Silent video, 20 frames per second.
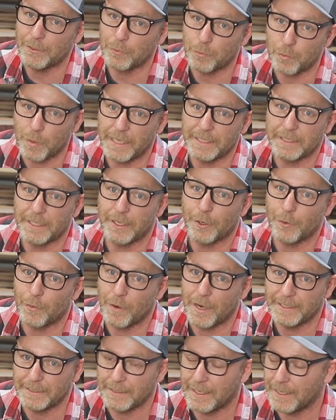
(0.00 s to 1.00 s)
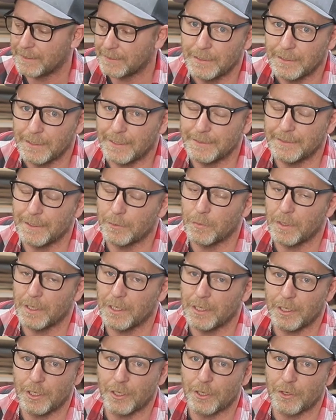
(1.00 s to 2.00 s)
it right there, right then. And didn't want
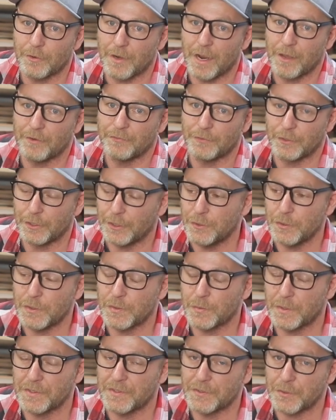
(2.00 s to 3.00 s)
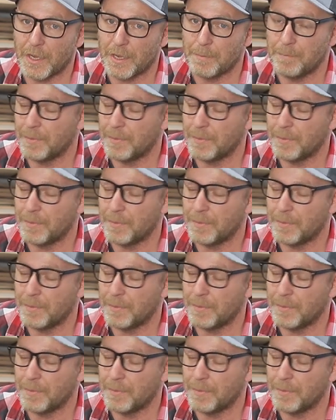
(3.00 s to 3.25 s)
to look around for a used one, so I